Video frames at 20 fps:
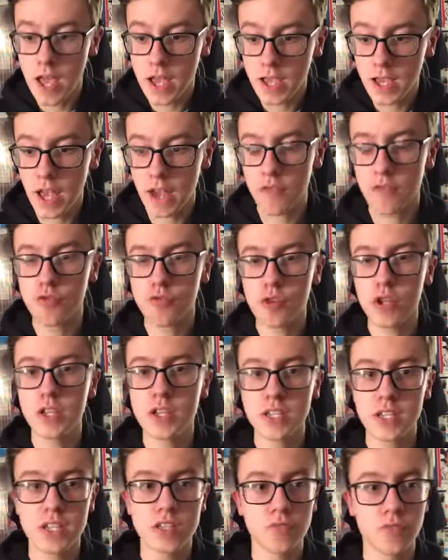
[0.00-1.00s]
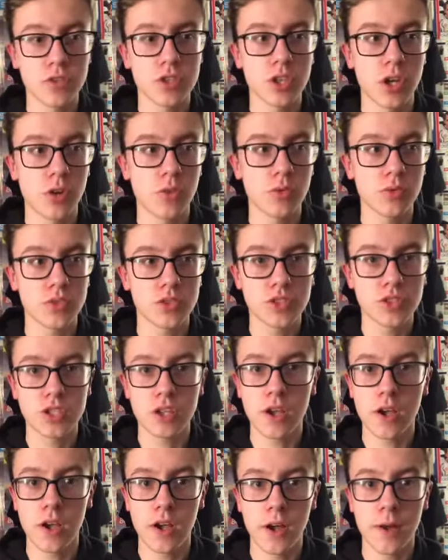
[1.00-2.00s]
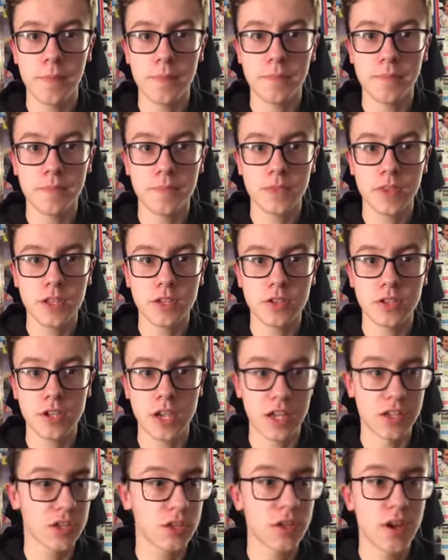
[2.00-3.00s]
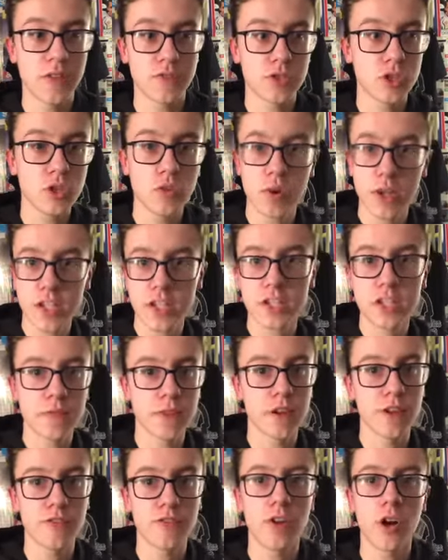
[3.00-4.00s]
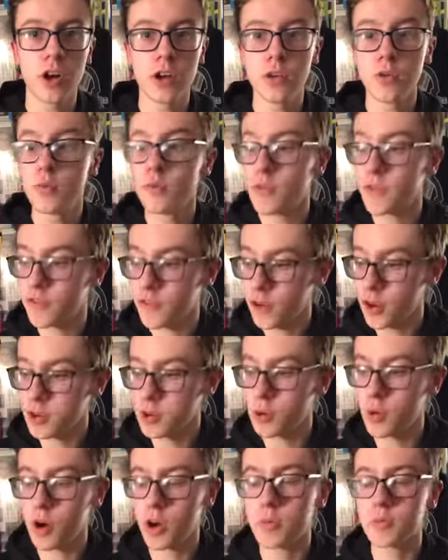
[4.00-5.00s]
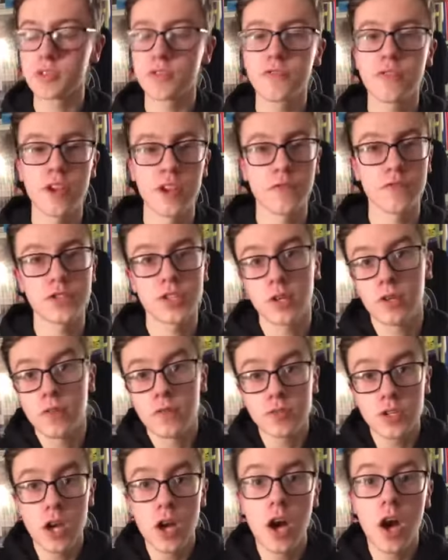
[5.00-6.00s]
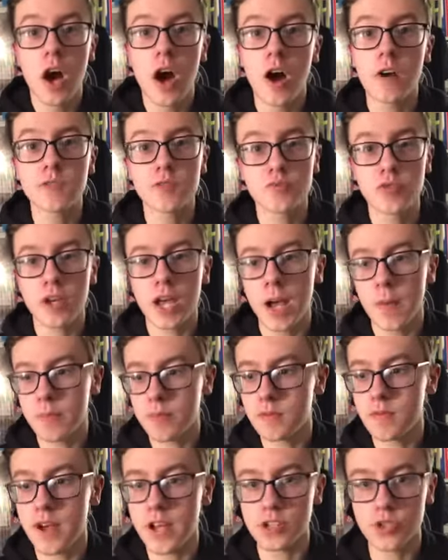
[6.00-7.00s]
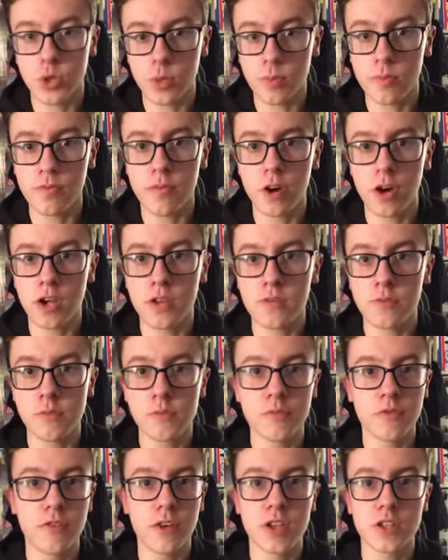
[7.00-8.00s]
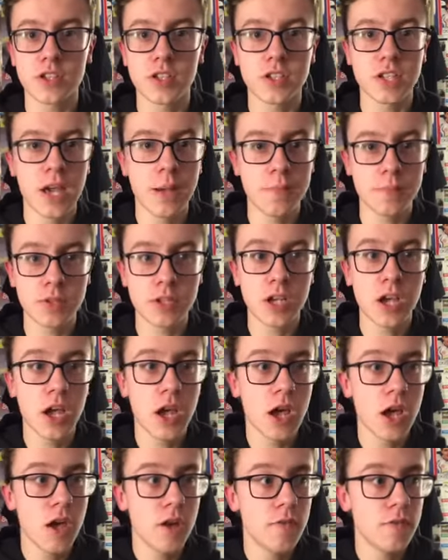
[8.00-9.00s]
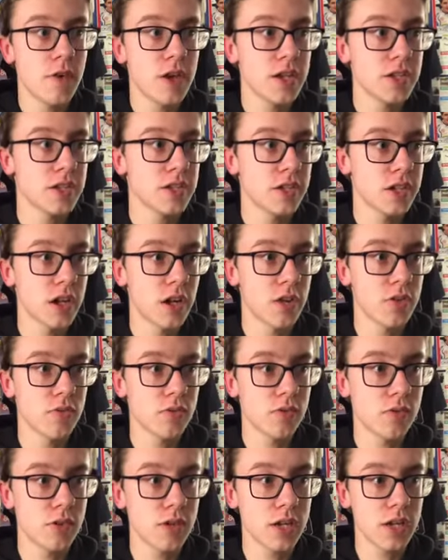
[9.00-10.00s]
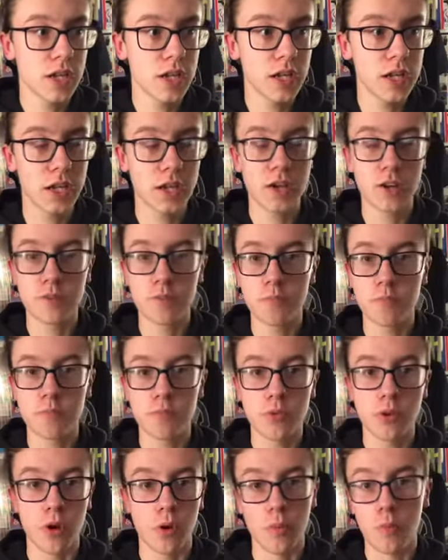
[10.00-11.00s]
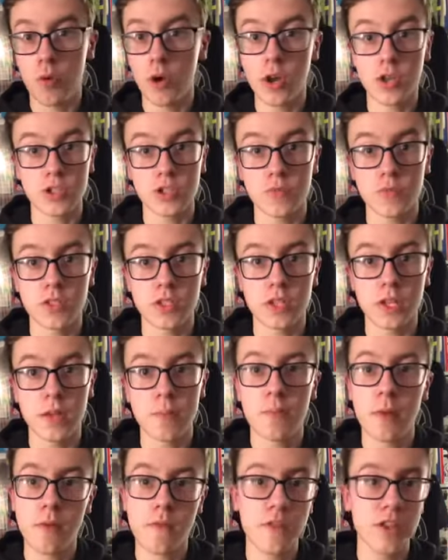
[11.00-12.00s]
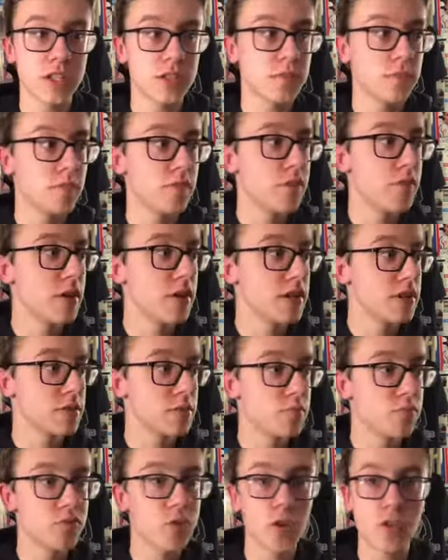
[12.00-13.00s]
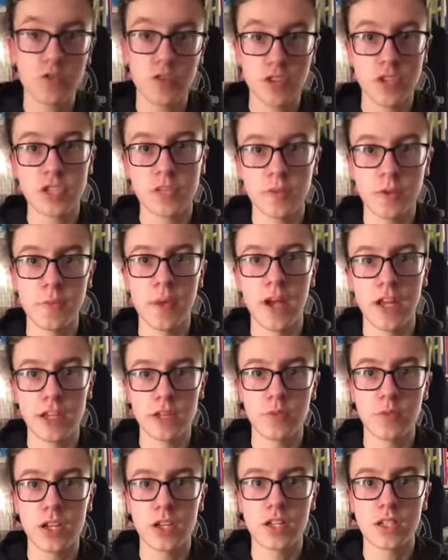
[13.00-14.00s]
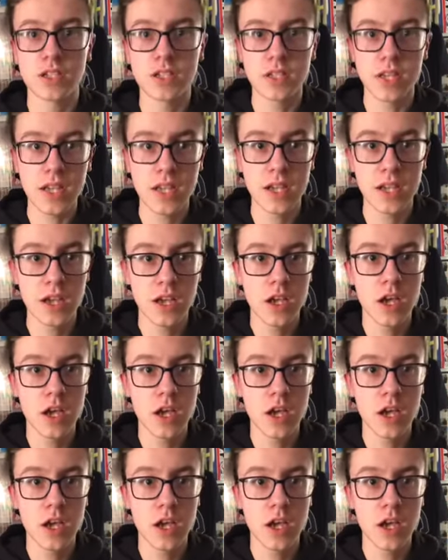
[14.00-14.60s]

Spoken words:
getting three decent results. So you have two heats and then a final. The final I was fifth, so I was pretty happy with that. Top five first attempt. There's, you know, it could have gone worse, obviously, but there's progress to be made. We could see